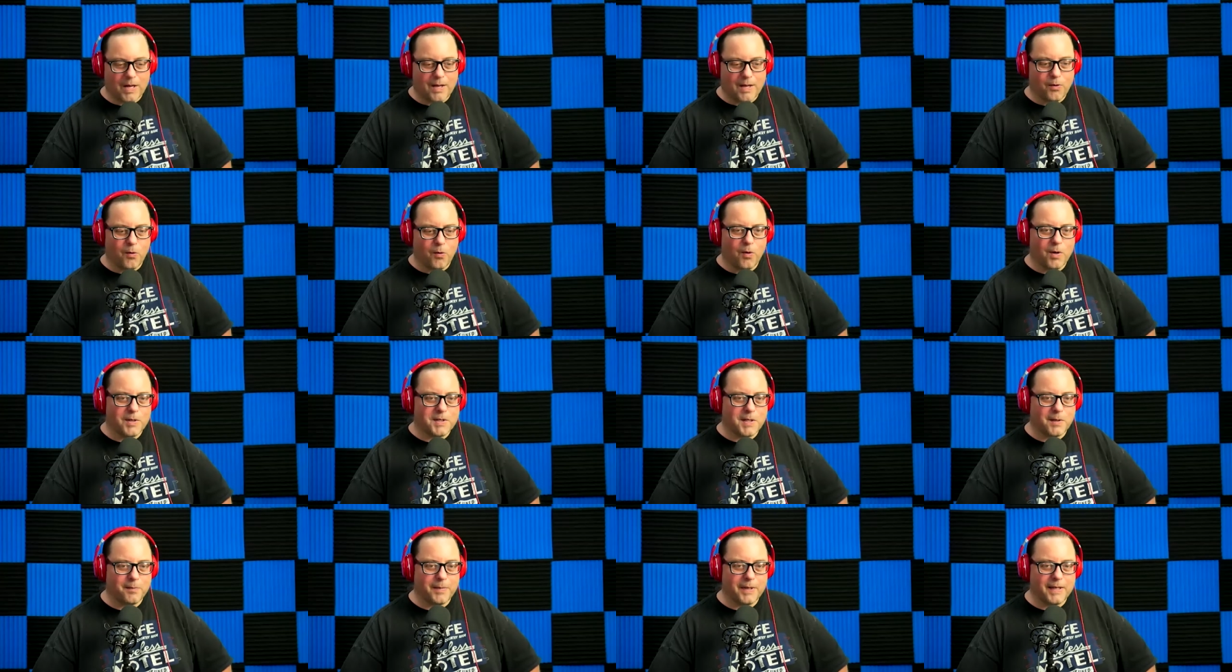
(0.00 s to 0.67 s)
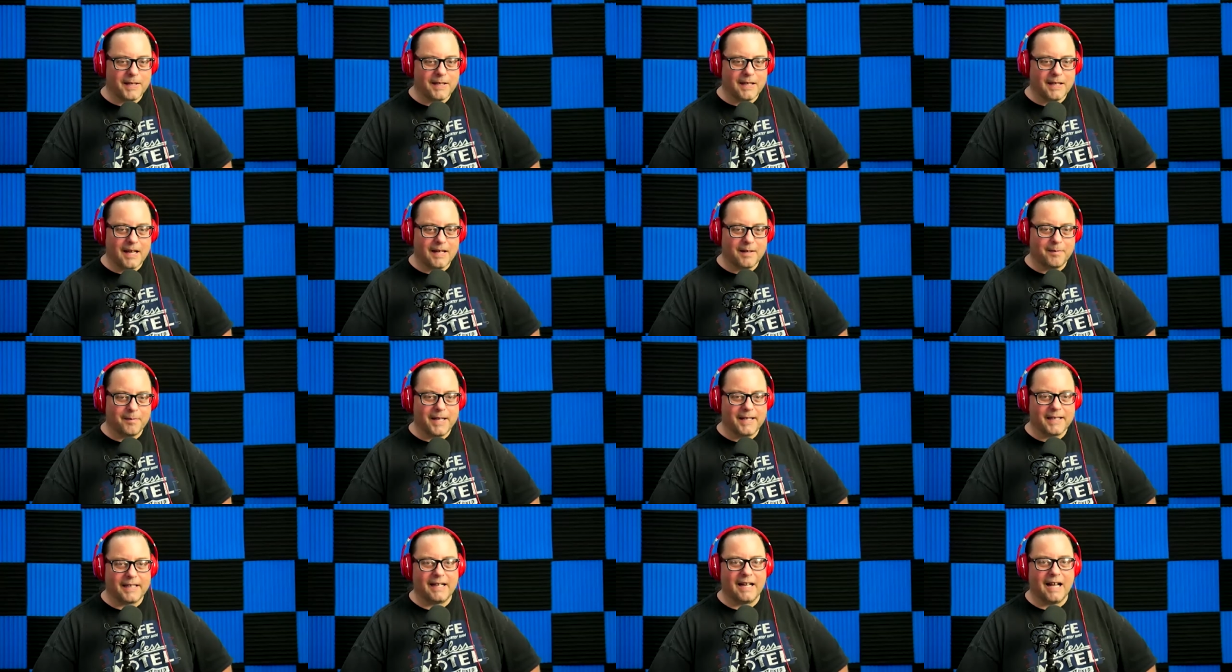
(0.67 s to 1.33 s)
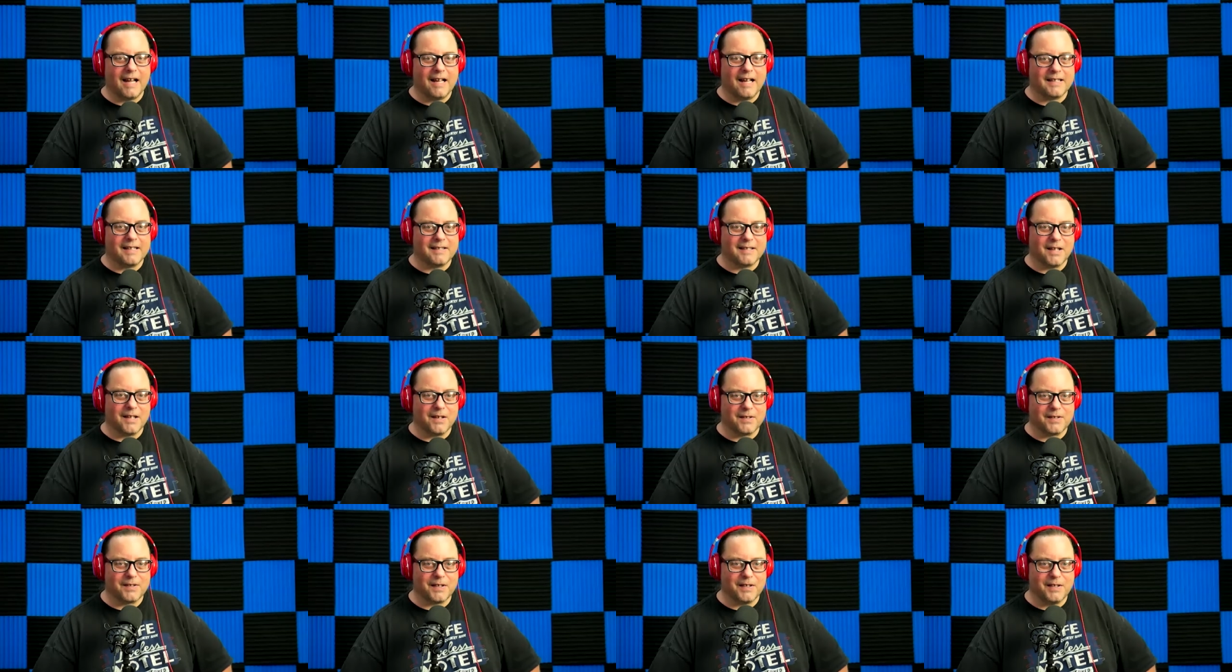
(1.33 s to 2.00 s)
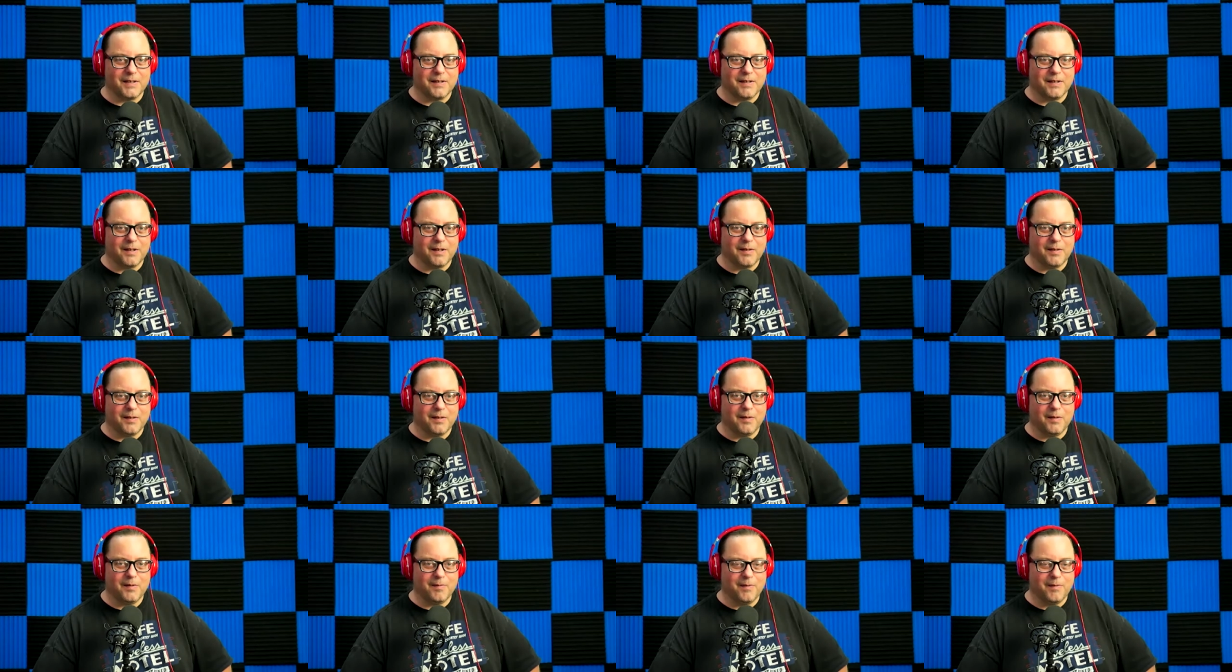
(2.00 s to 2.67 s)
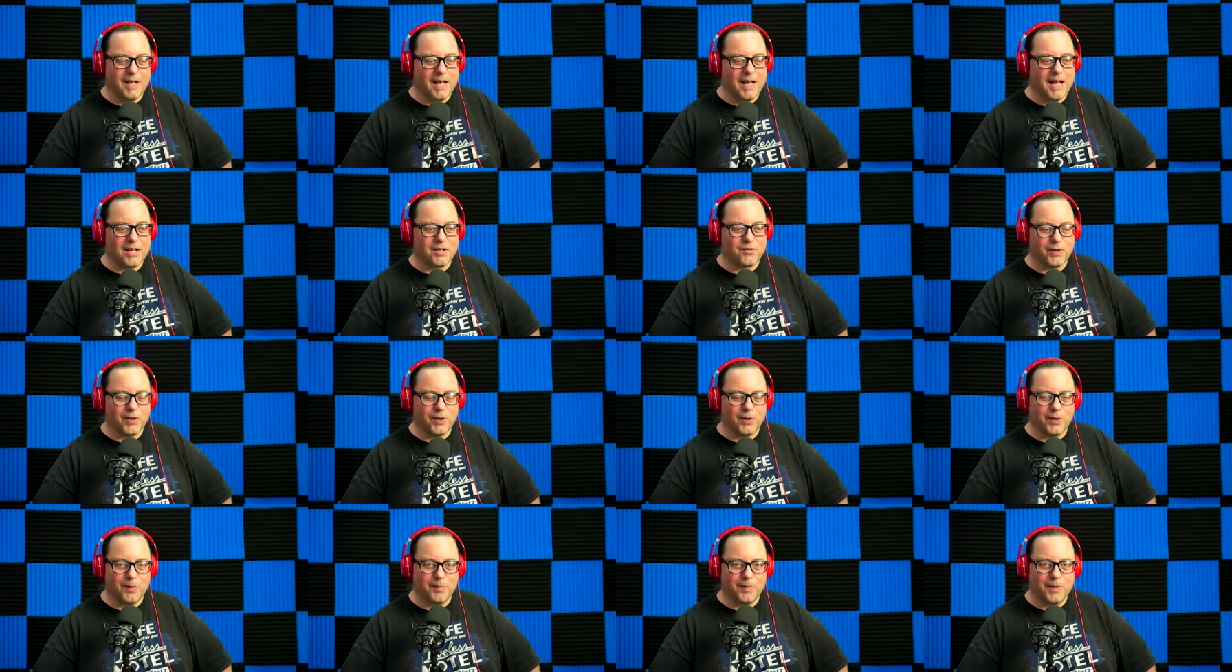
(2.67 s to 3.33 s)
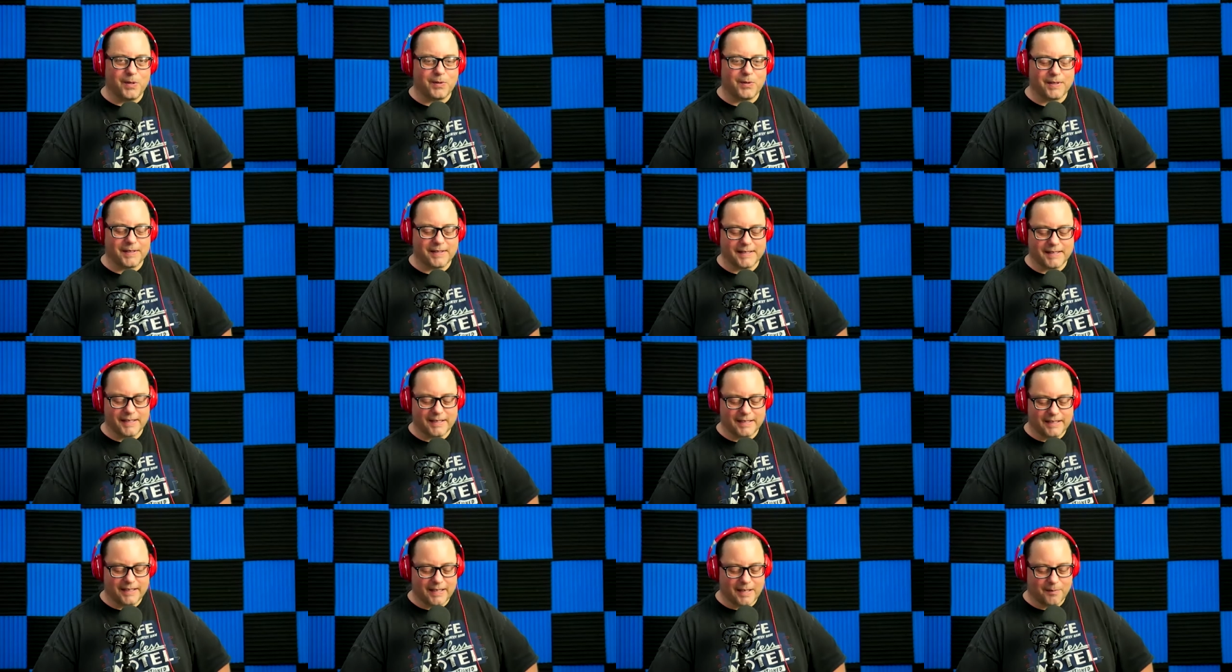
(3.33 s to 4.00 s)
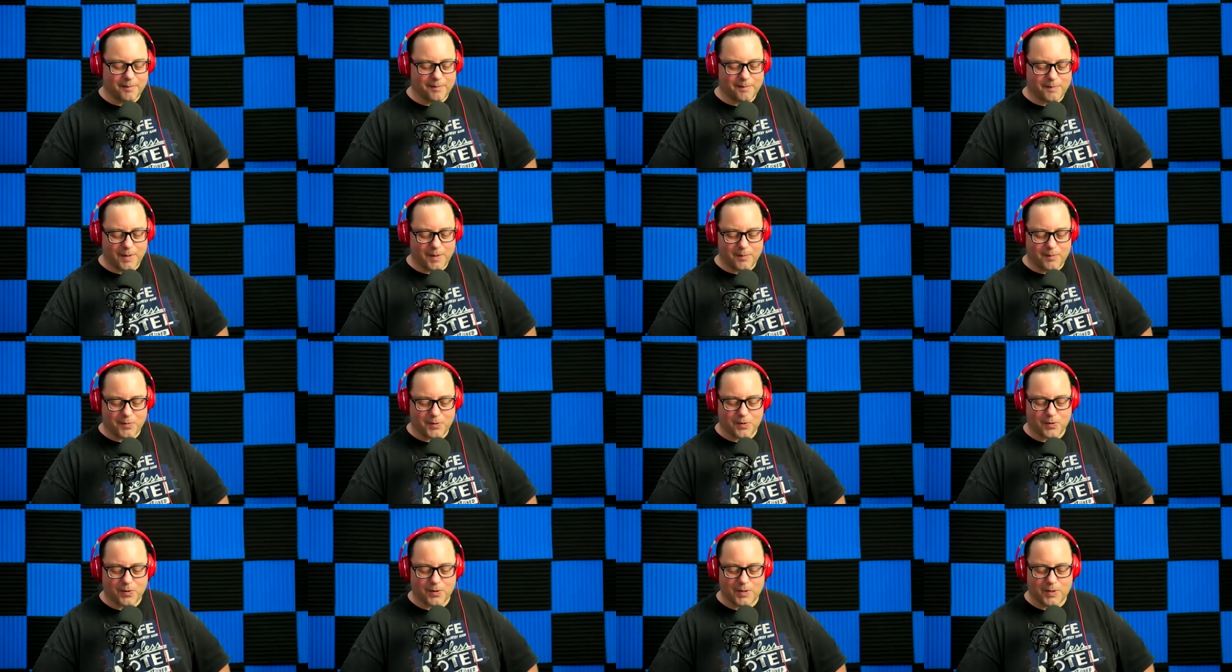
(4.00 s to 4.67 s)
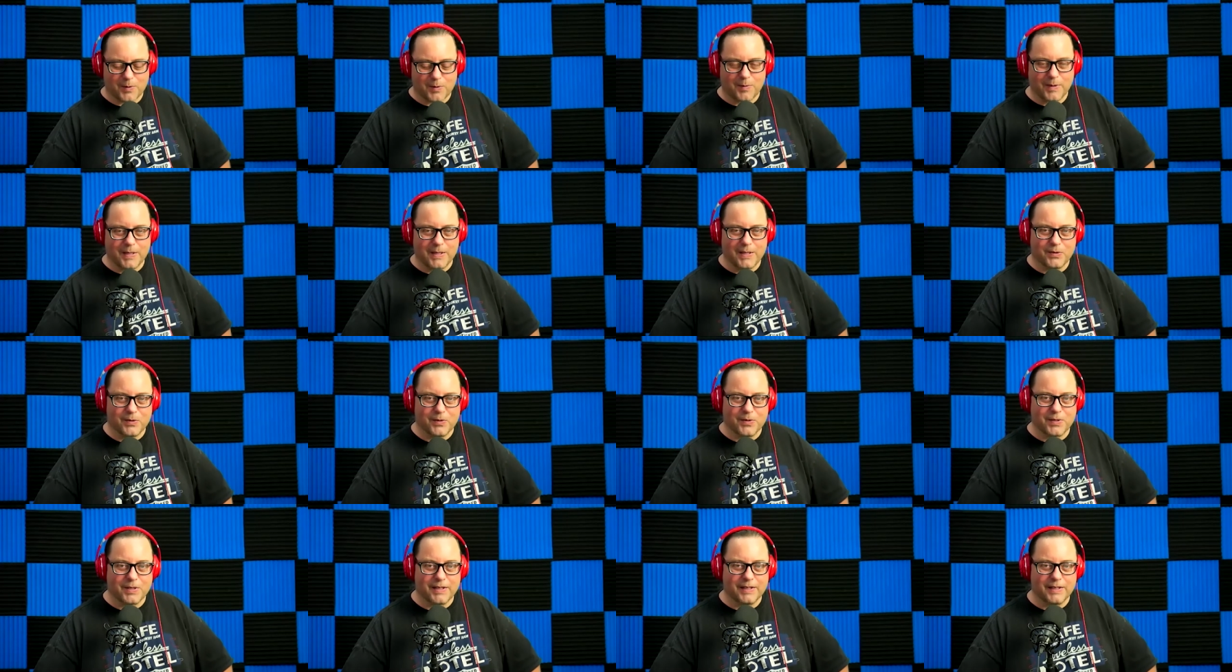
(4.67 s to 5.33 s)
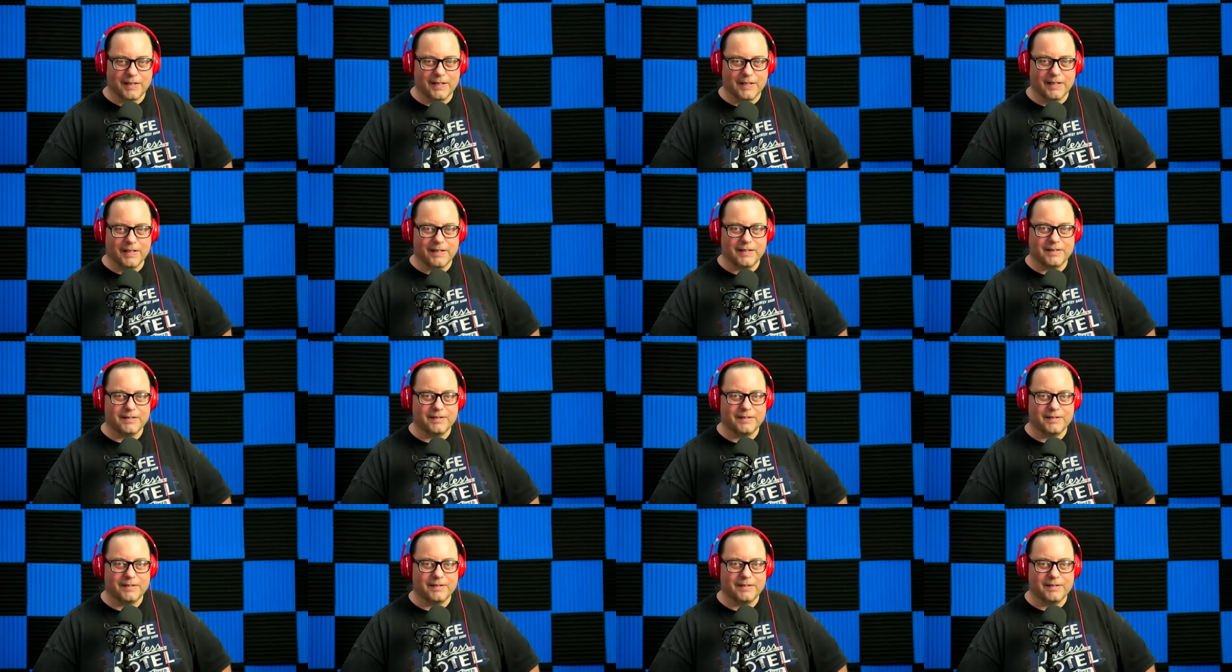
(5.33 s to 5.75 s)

well, yeah. what's it been like making hot sauce in Nashville in the Music City? i I'm sure it's been interesting there.